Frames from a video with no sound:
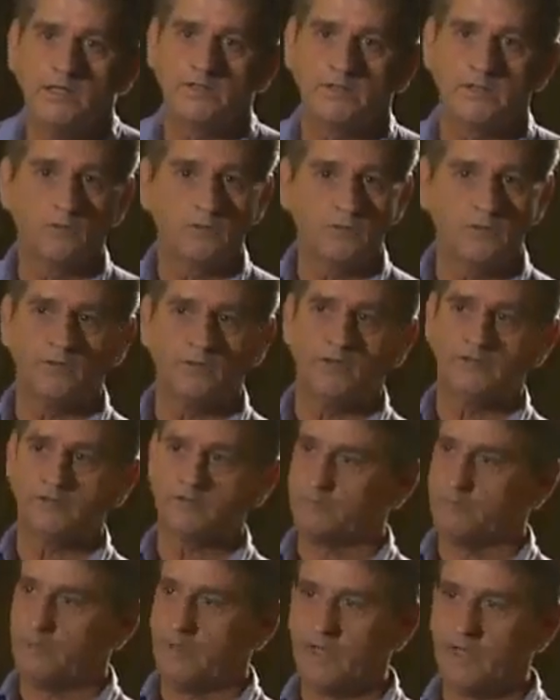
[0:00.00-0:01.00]
So, you know,
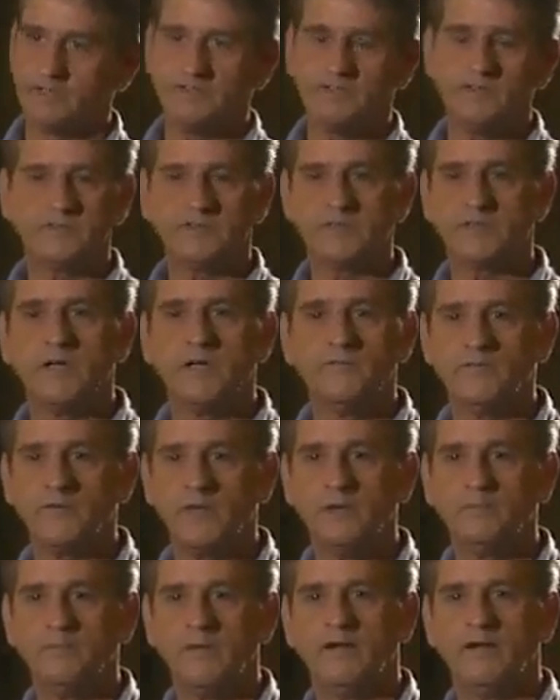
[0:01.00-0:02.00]
there's positive stuff
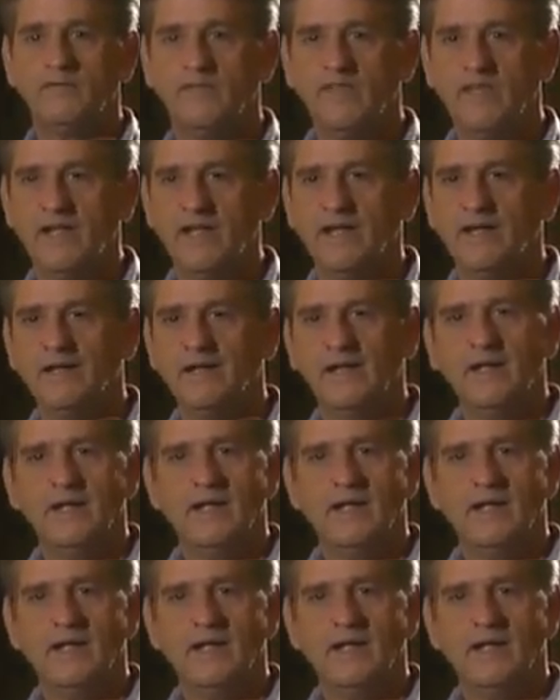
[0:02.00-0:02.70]
come out of that.